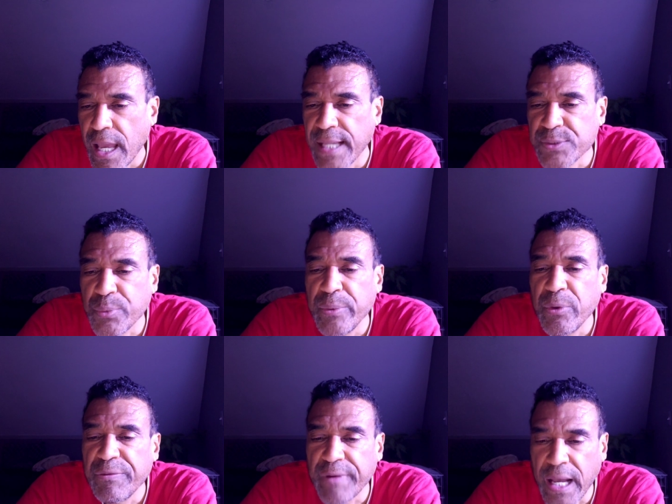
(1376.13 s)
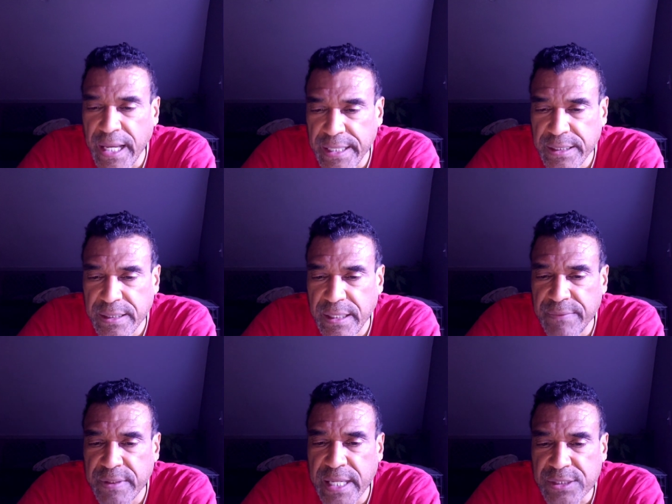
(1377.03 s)
As we will find
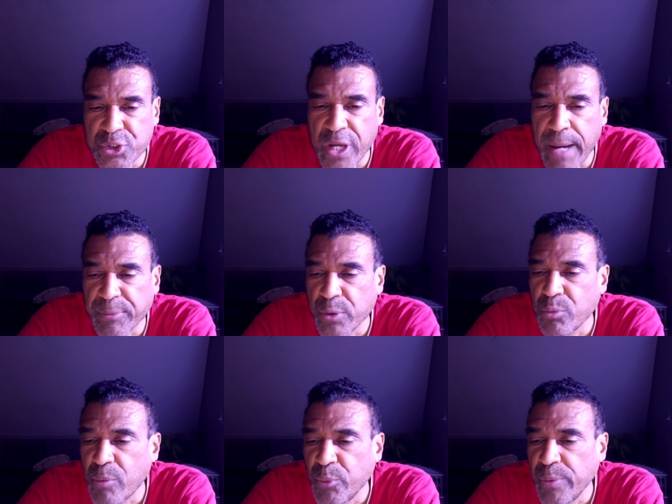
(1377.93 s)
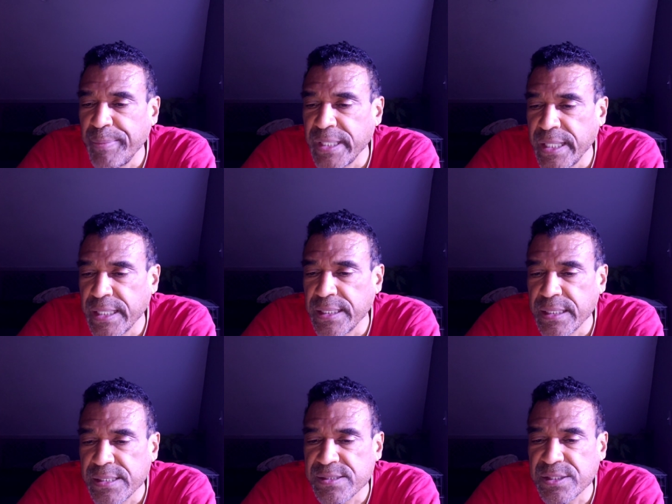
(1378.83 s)
in the next chapter when we begin
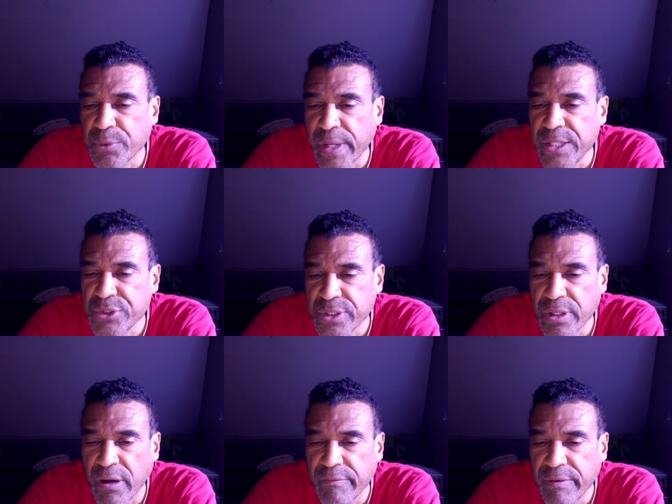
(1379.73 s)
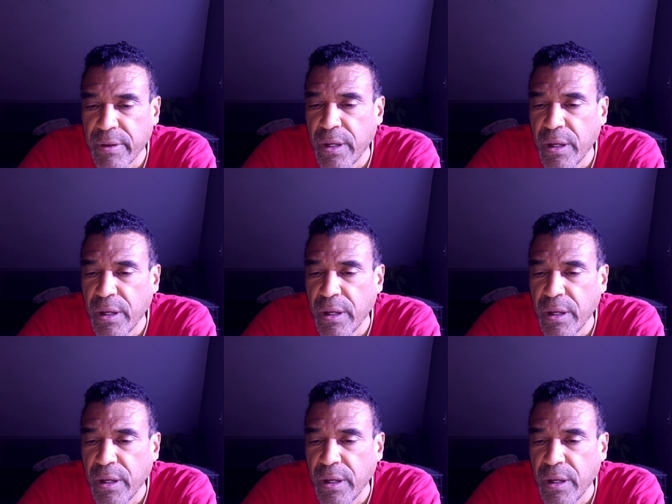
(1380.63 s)
consideration of